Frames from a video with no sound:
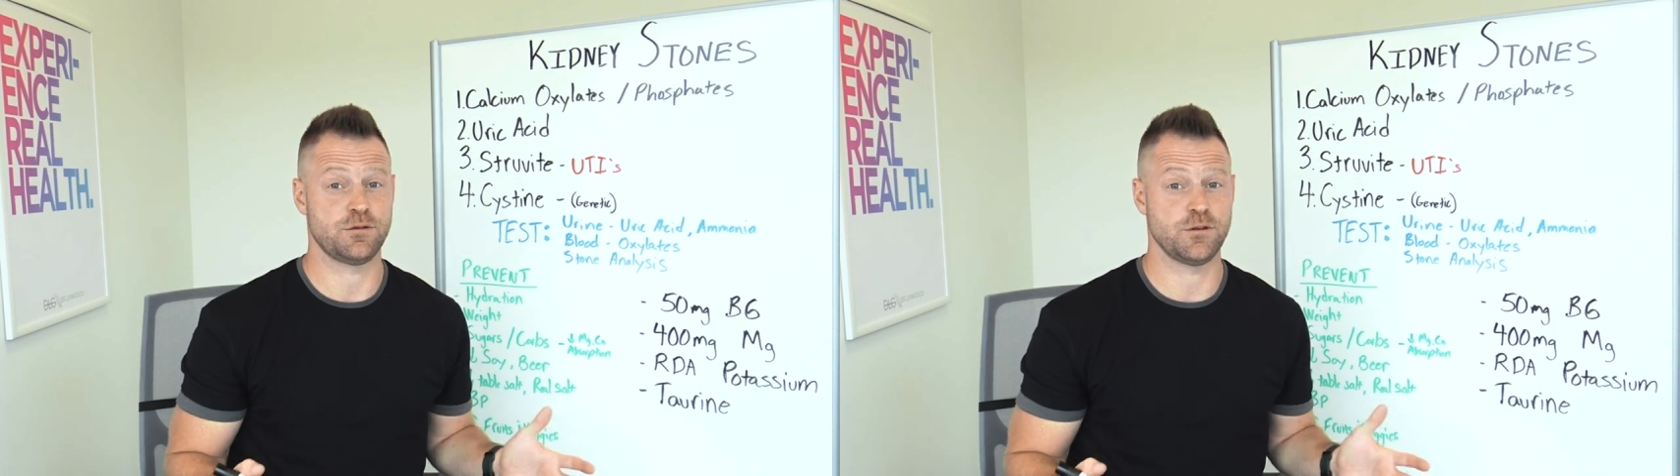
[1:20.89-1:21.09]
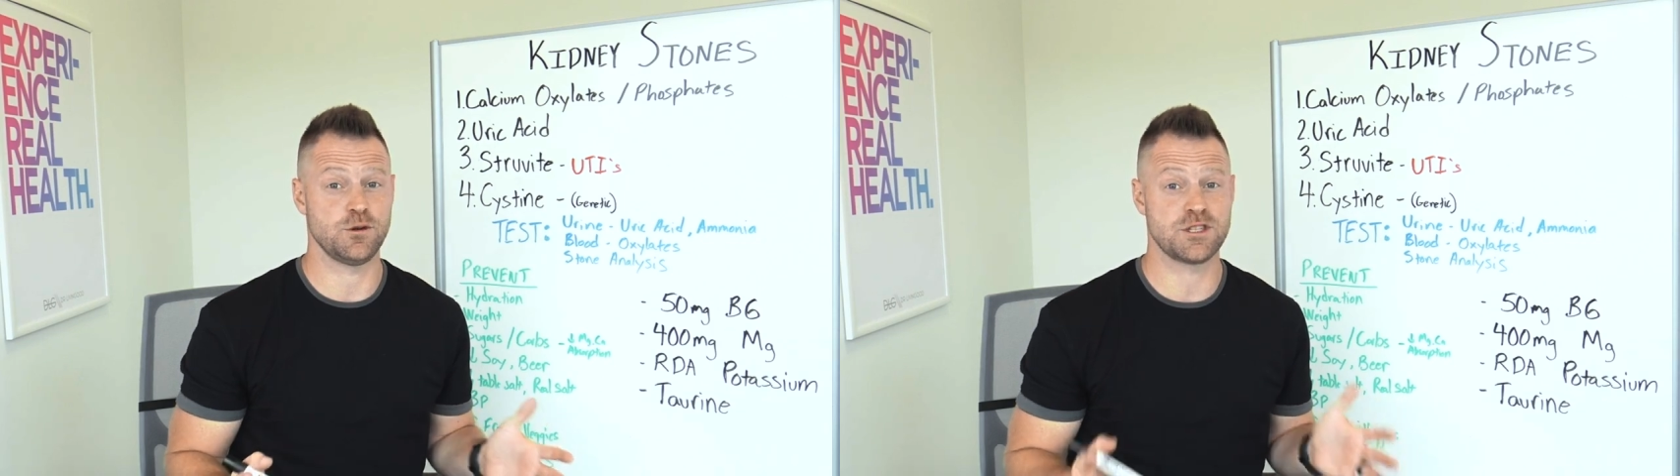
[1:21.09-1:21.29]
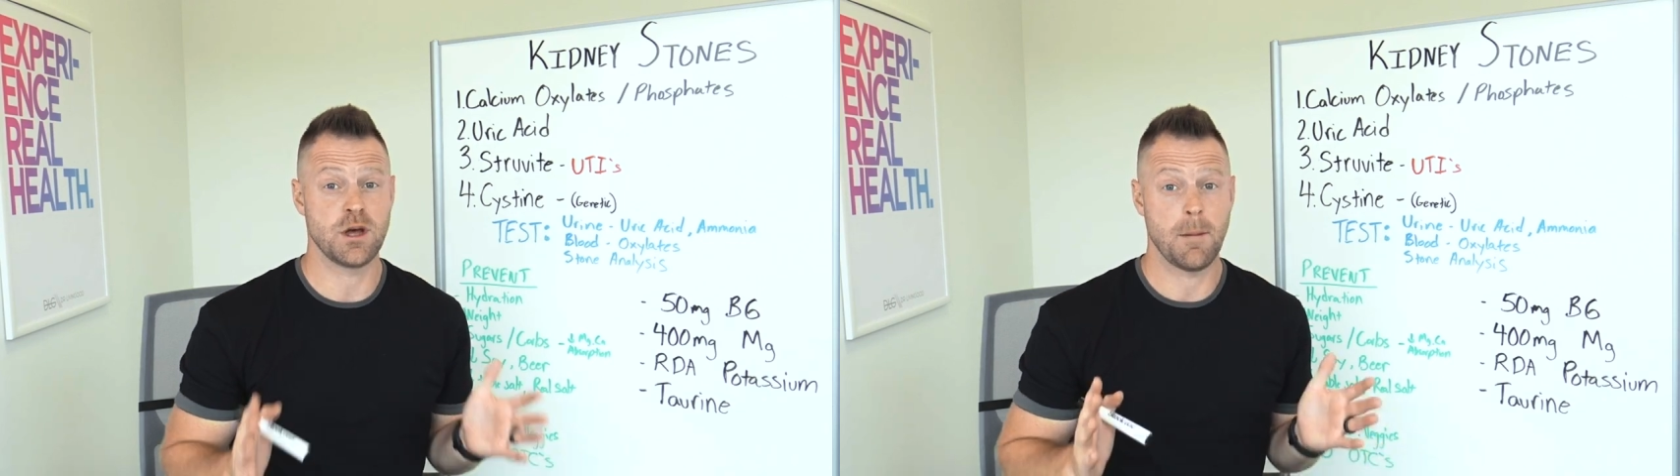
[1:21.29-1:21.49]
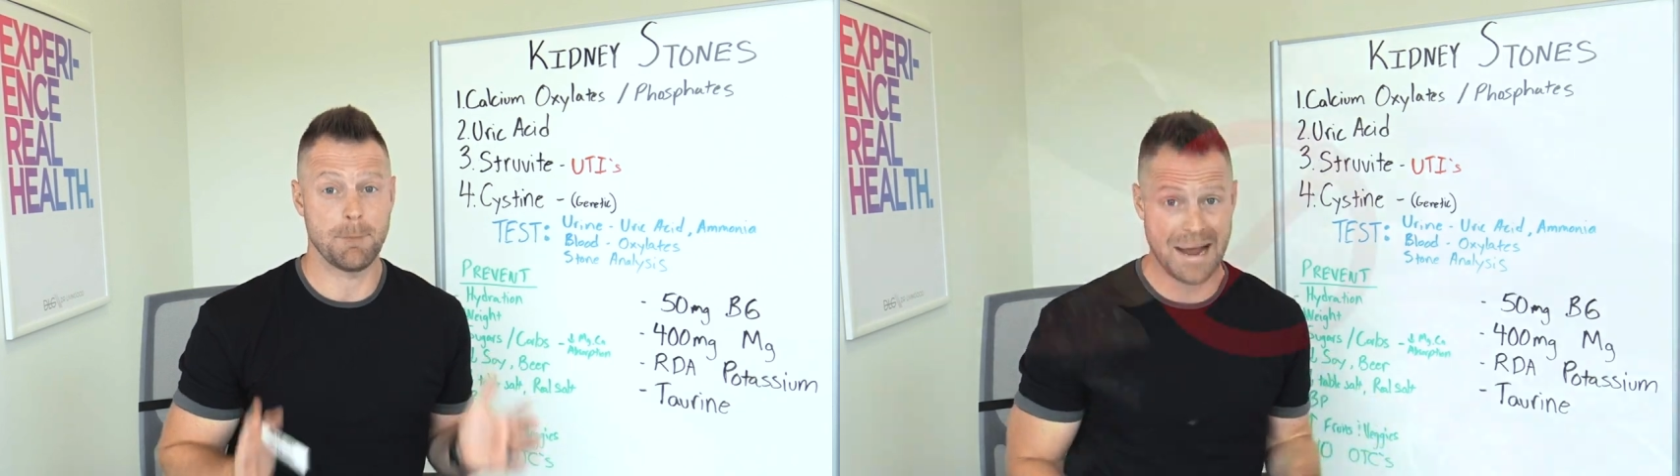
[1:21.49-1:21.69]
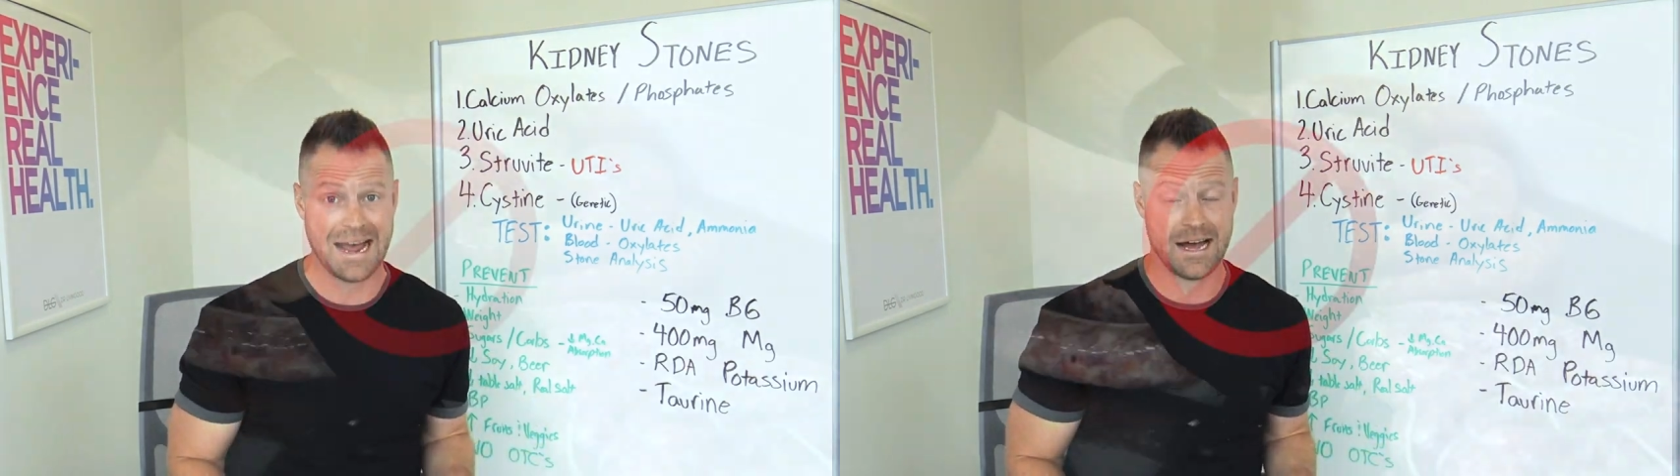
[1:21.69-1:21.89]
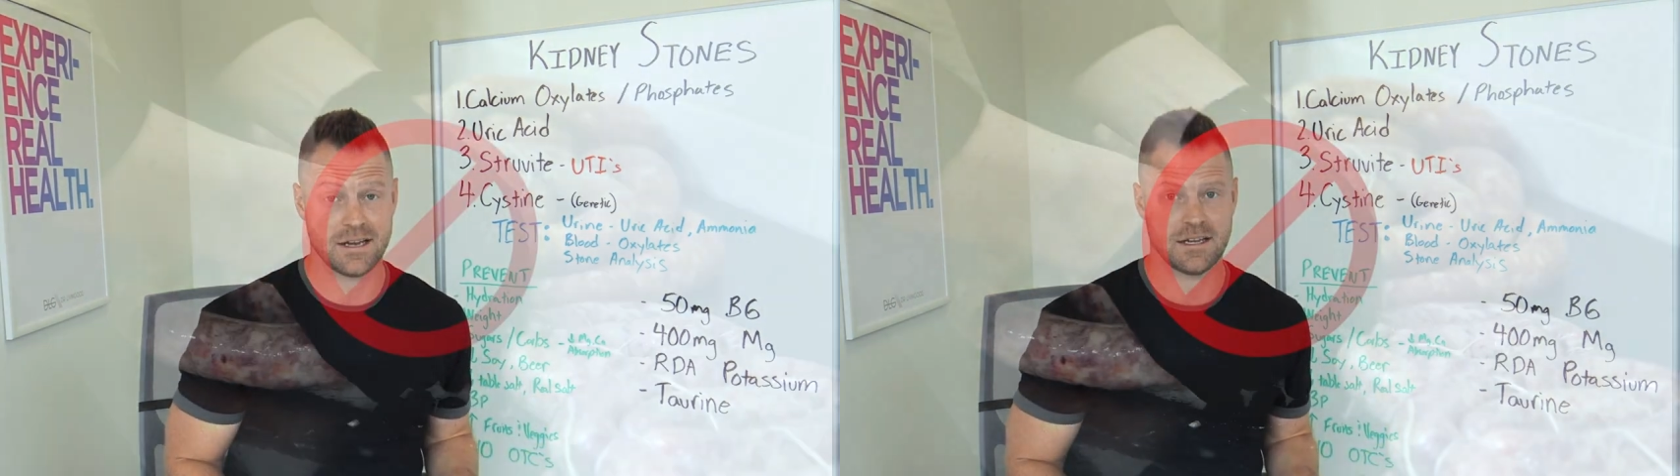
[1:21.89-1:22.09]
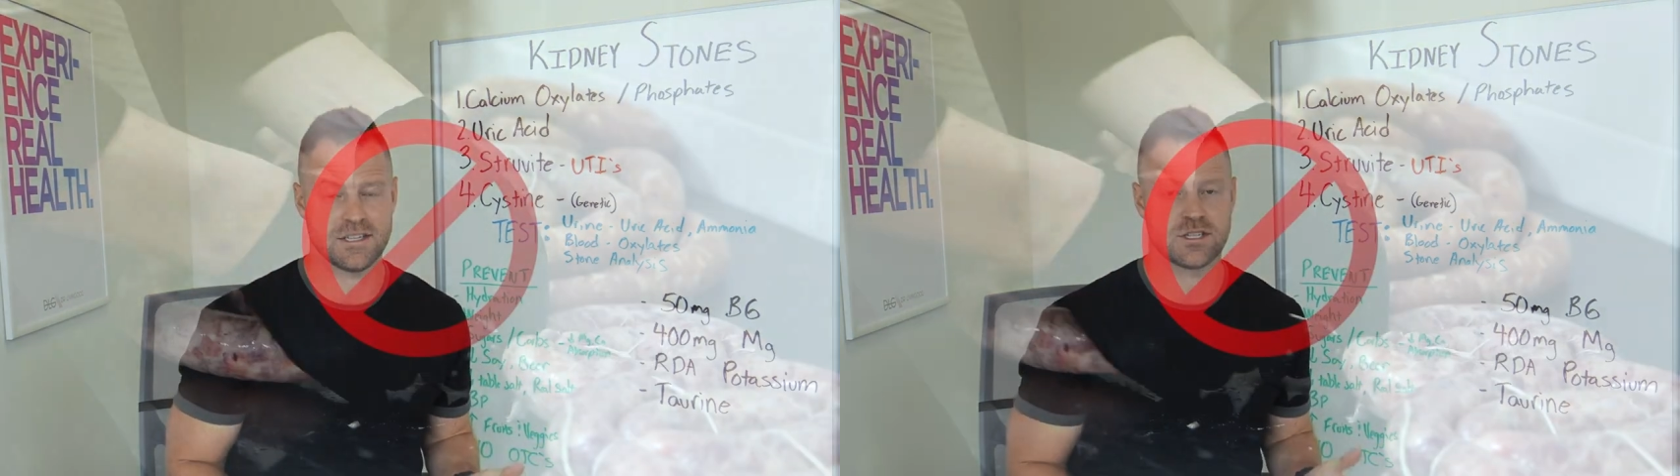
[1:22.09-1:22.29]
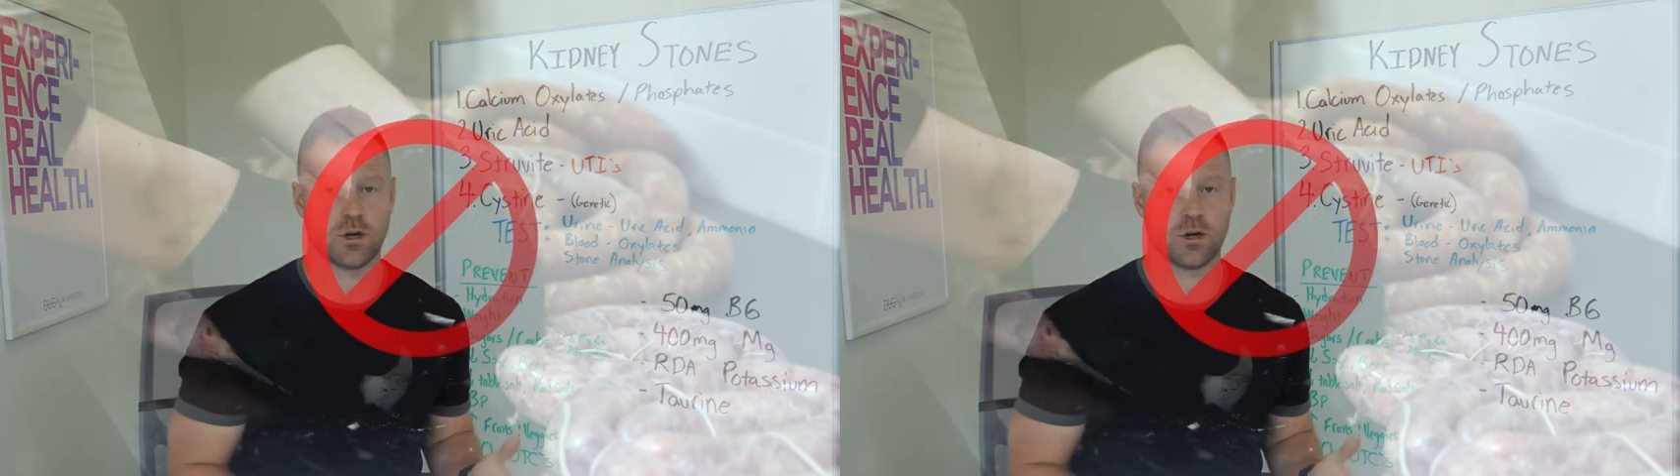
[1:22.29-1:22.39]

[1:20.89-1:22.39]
foods bad. And so